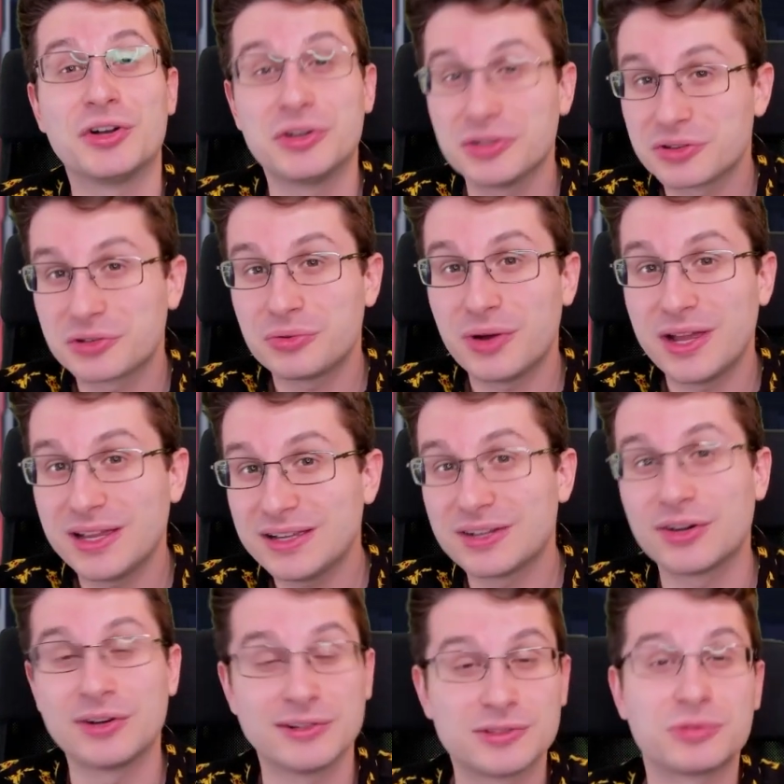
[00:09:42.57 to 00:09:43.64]
Earthquake,
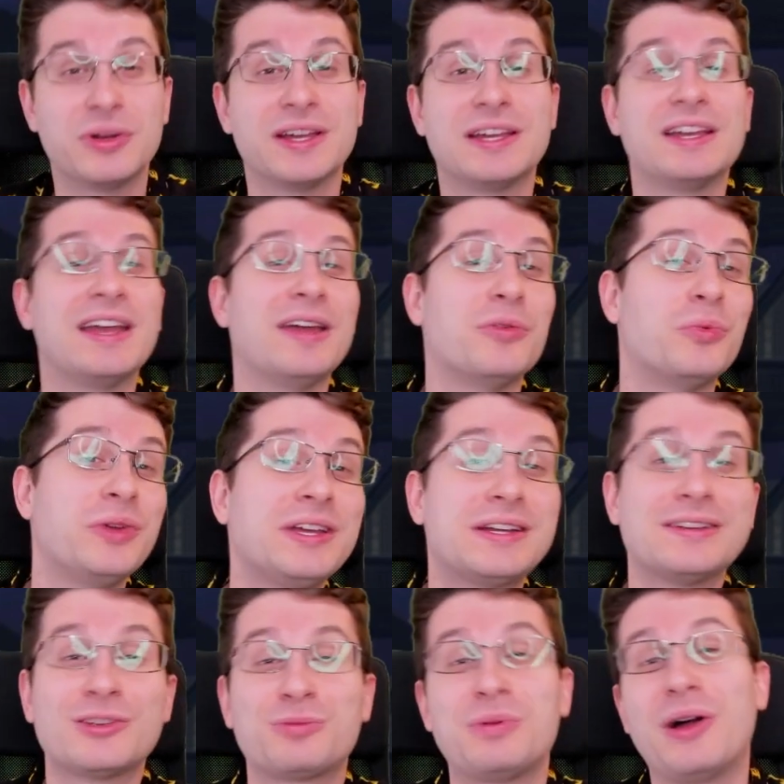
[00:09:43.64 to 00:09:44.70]
Earthquaking a
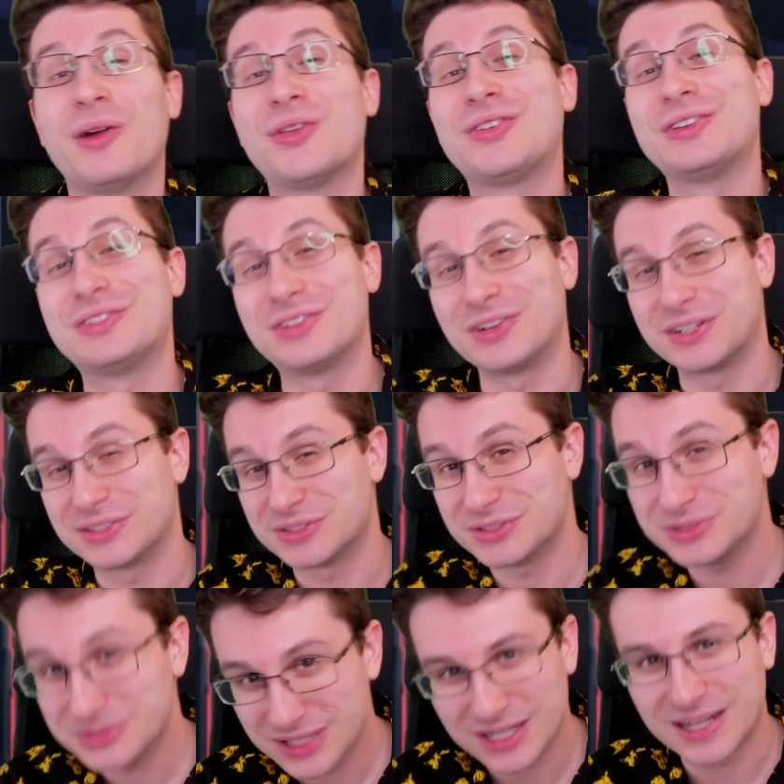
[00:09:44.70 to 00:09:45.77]
Weakness Policy
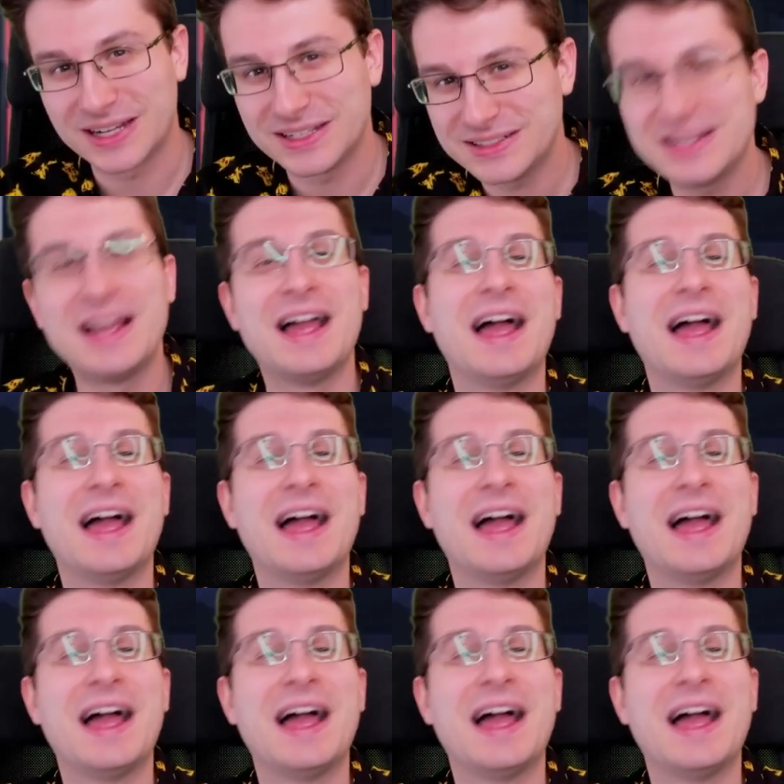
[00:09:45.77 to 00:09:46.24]
Duraludon,